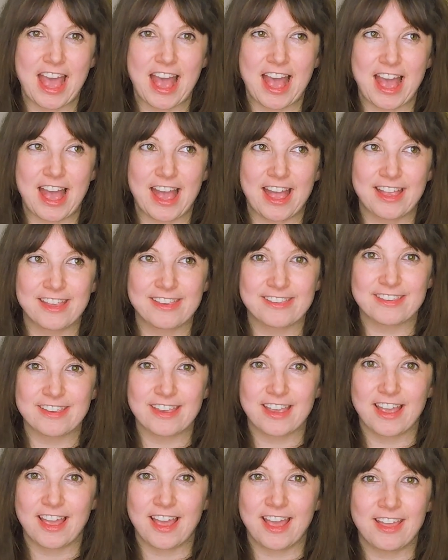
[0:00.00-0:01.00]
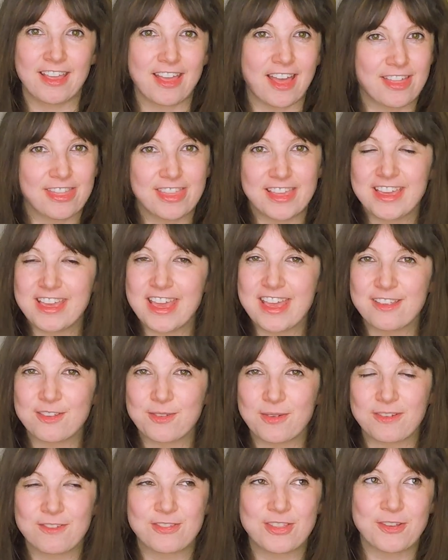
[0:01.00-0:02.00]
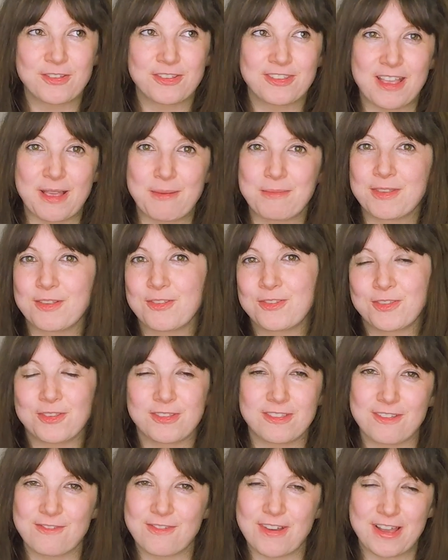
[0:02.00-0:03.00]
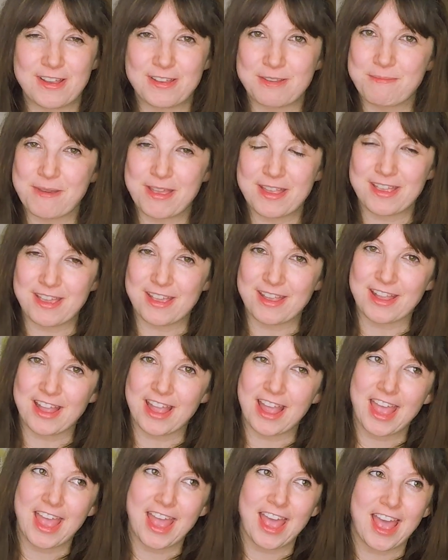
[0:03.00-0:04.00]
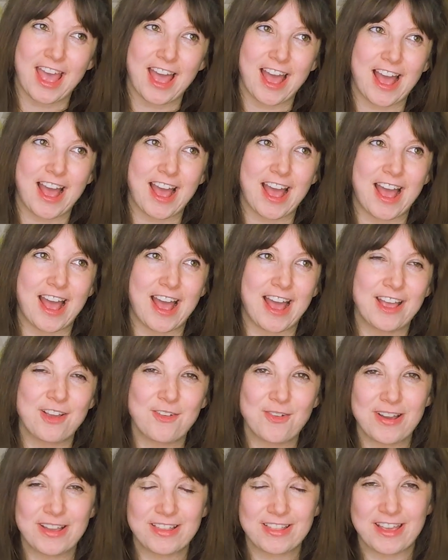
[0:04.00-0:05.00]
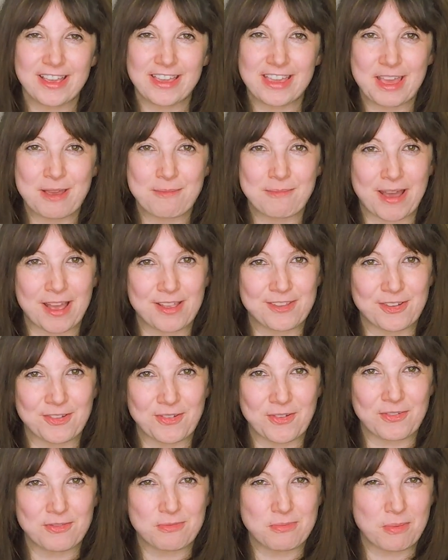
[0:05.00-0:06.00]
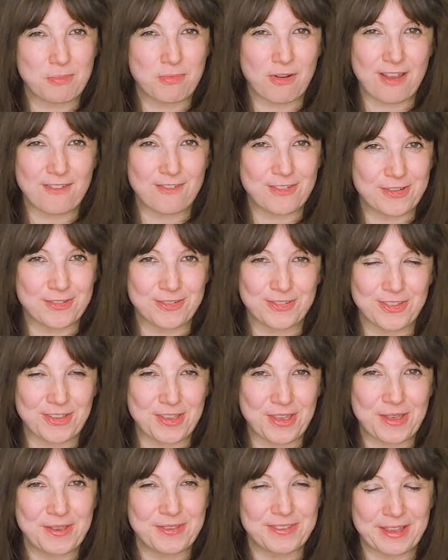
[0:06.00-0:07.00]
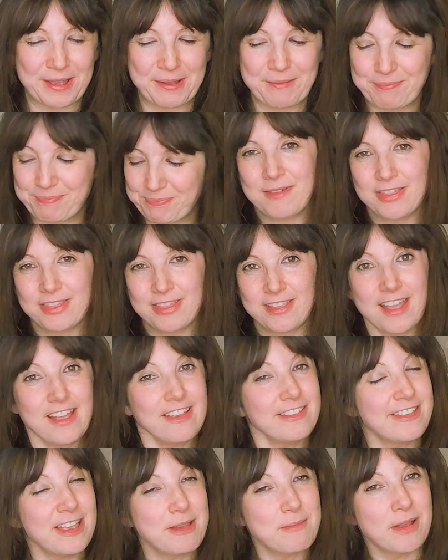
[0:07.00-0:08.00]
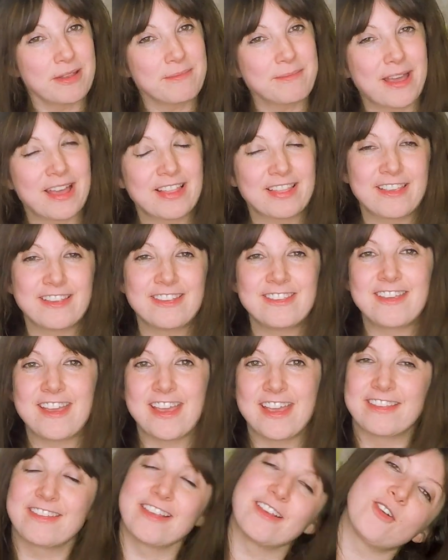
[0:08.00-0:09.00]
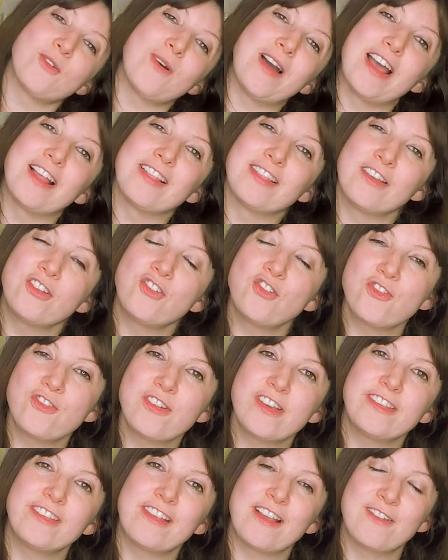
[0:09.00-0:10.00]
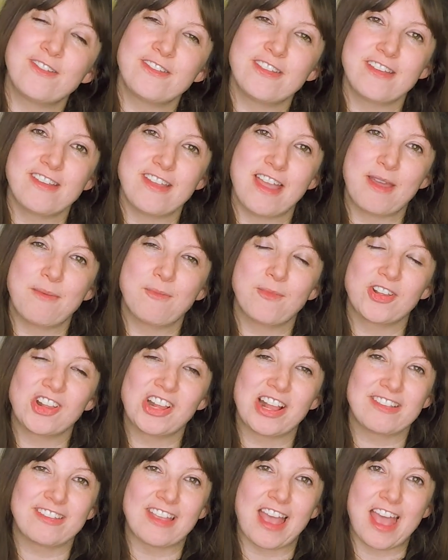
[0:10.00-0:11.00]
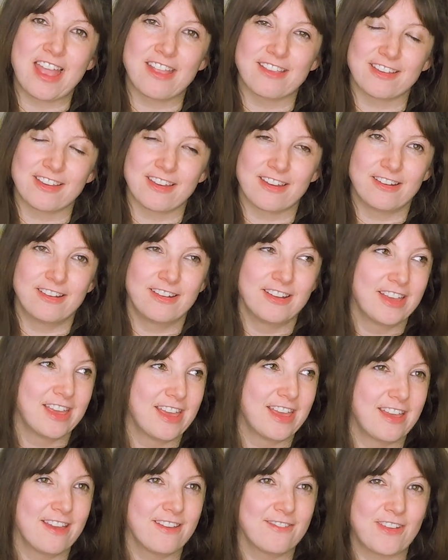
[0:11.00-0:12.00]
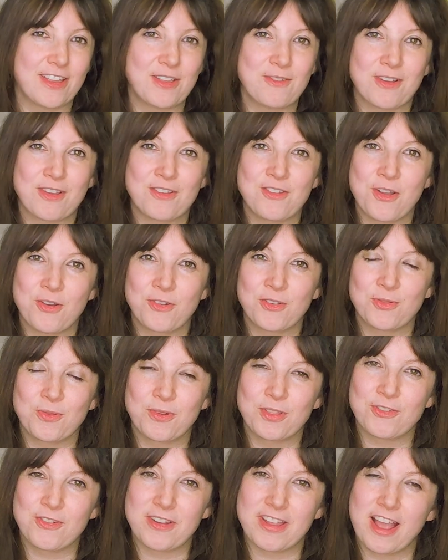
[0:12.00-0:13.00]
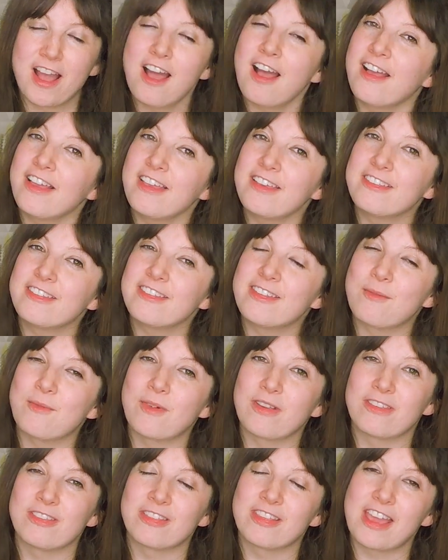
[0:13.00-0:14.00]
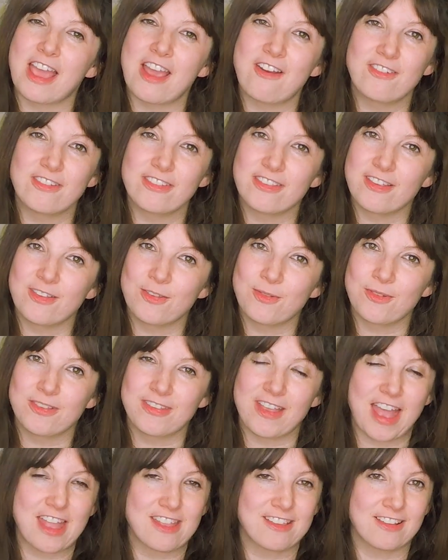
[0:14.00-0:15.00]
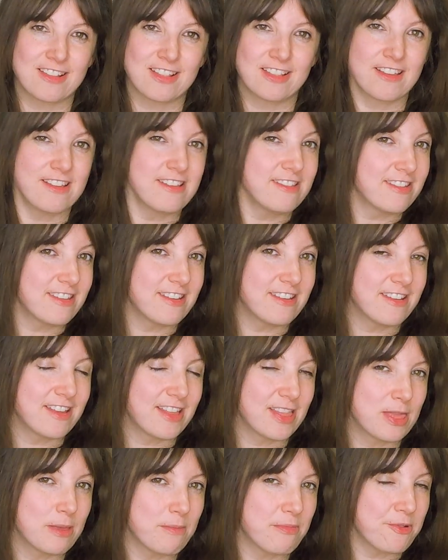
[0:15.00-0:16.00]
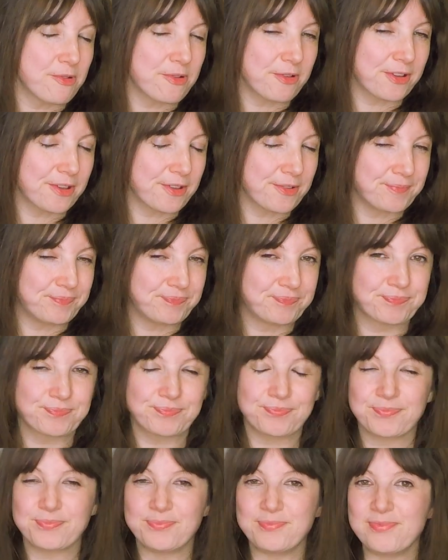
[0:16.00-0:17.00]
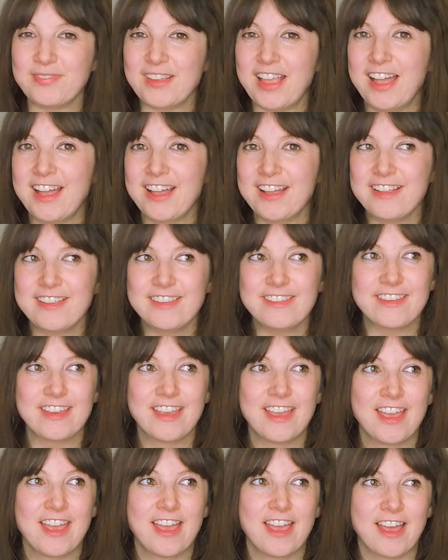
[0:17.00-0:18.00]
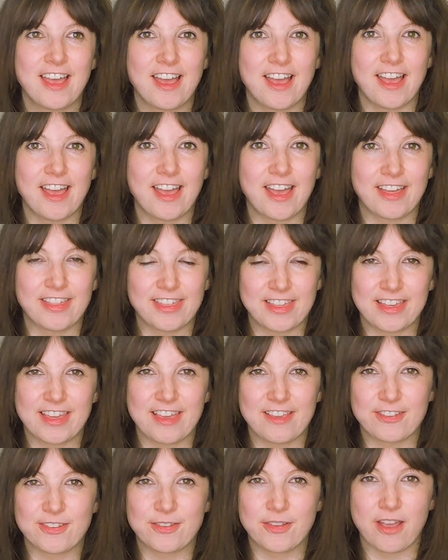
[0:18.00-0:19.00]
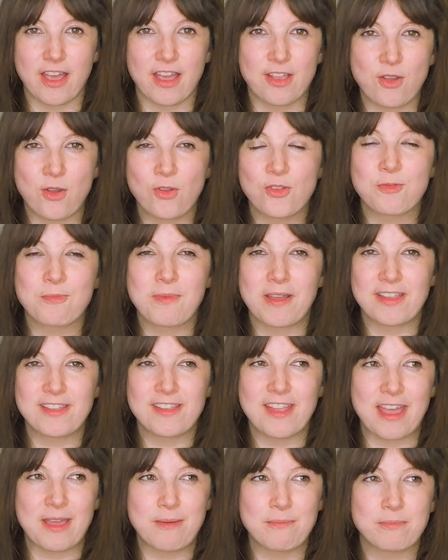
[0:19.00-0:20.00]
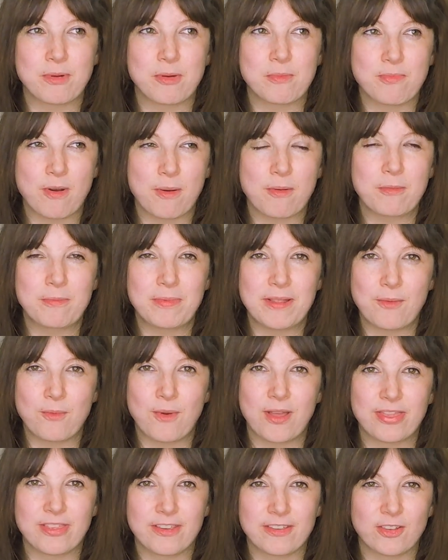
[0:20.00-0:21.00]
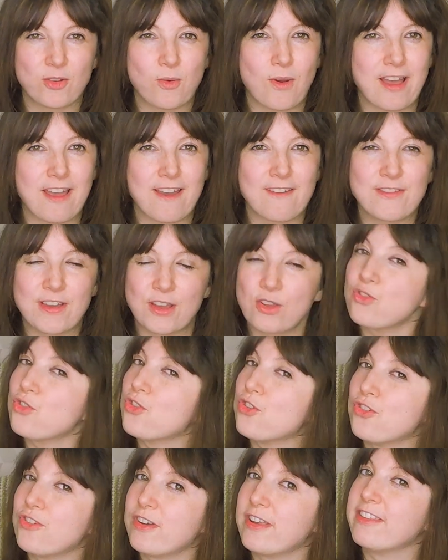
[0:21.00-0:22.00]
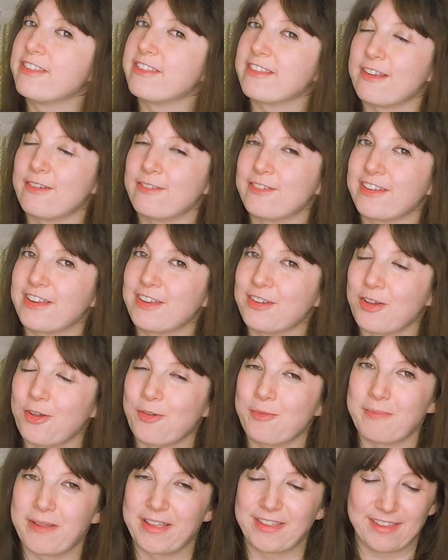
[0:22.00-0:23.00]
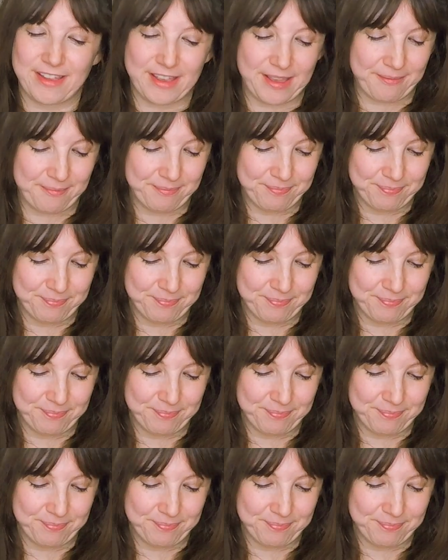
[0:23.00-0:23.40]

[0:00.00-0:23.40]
and I think it's one of those names that does divide opinion. I quite like it, but I don't know if I'd be brave enough to use it. The next name on my list is quite a literary sounding name, which is Edgar. If anyone knows Wuthering Heights, then one of the characters was Edgar Linton in the book. And I think it's an old man name, but probably one that's quite a Victorian sounding old man name.